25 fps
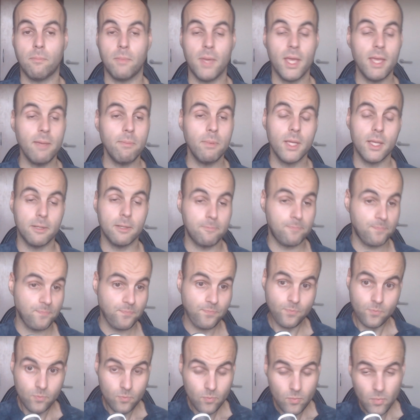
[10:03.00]
maybe
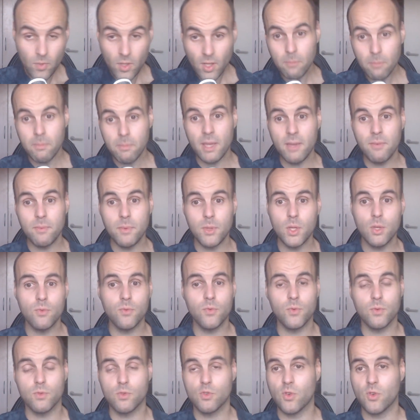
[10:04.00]

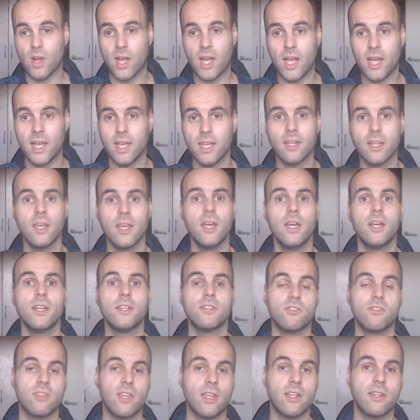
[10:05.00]
you've tried
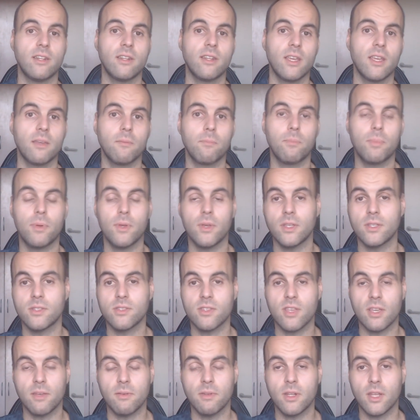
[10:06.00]
sending
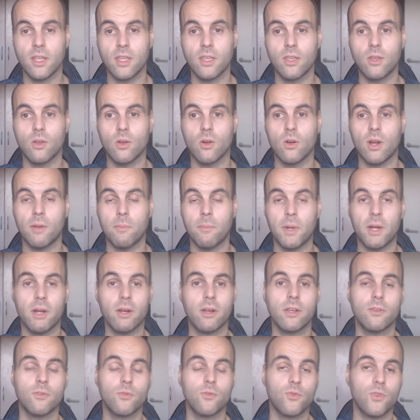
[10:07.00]
your
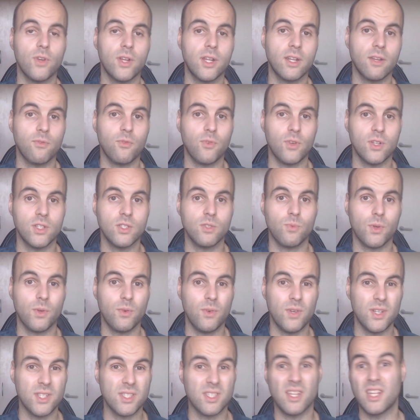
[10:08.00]
American friend a friend's
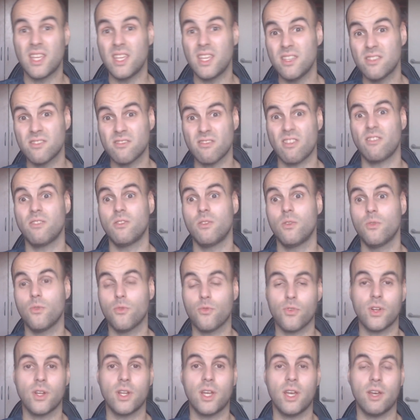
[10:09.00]
request, and he sent you
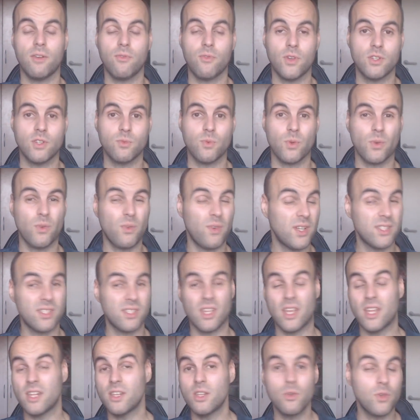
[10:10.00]
a friend's request,
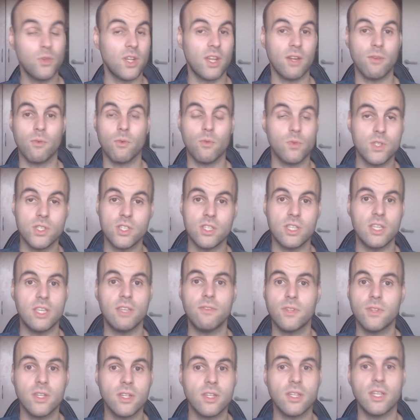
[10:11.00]
and you never
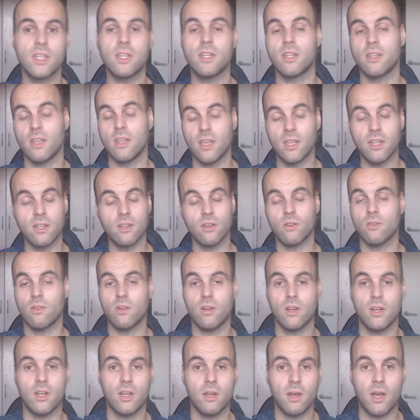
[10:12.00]
received it in
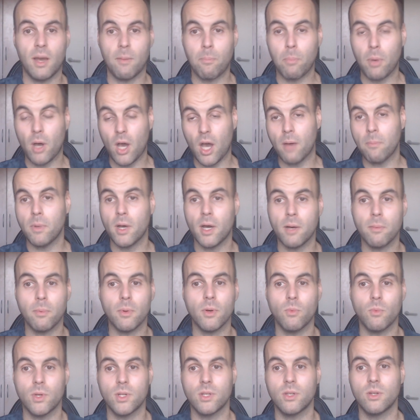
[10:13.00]
your a
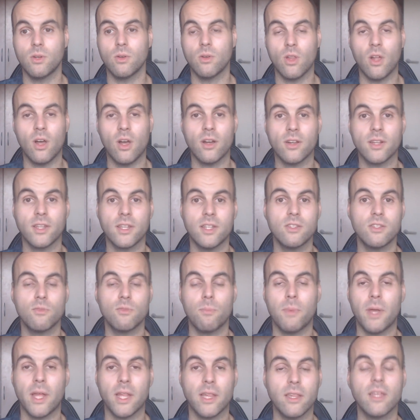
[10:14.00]
pop-up when you are logged into
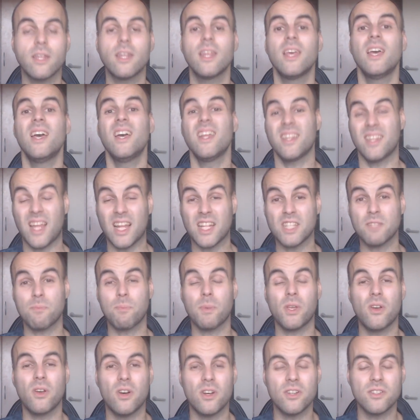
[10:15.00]
Battle.net. That's
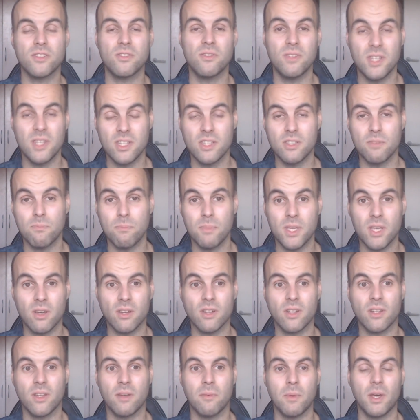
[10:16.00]
because you need to be
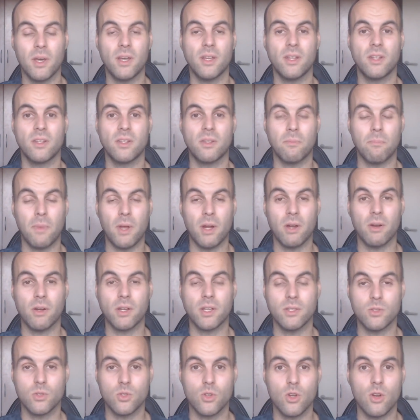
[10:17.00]
on the
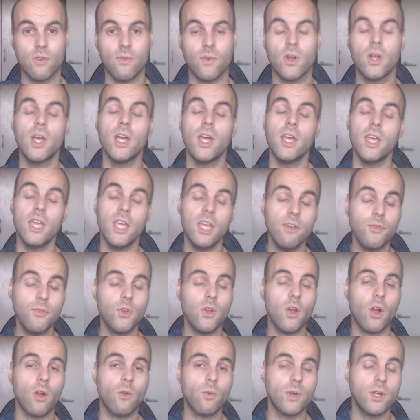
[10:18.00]
American server. If
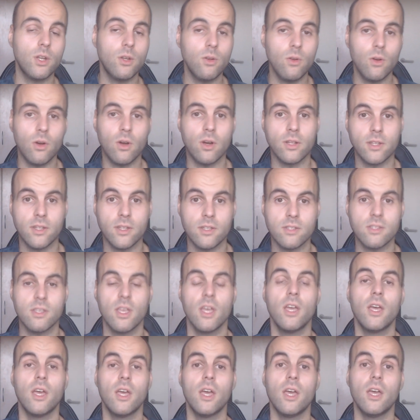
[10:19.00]
you already knew on this,
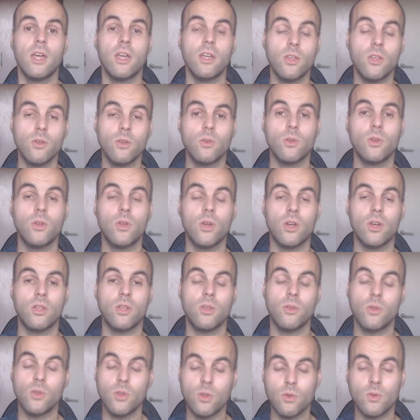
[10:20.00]
you
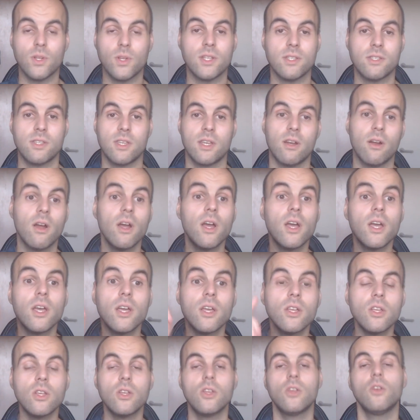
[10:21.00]
knew this here,
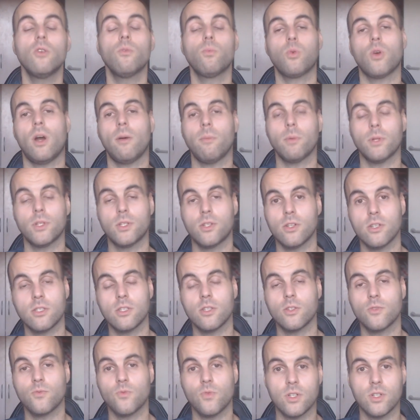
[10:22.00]
you're probably just
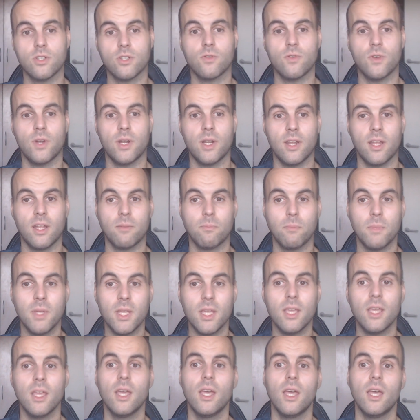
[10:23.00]
as frustrated as
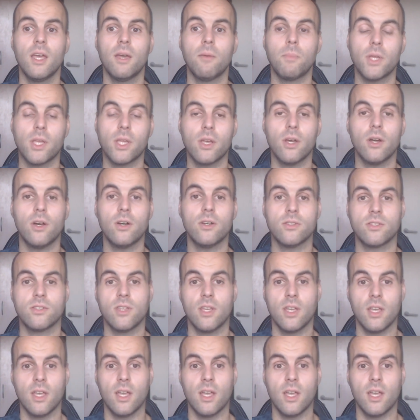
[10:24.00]
me, because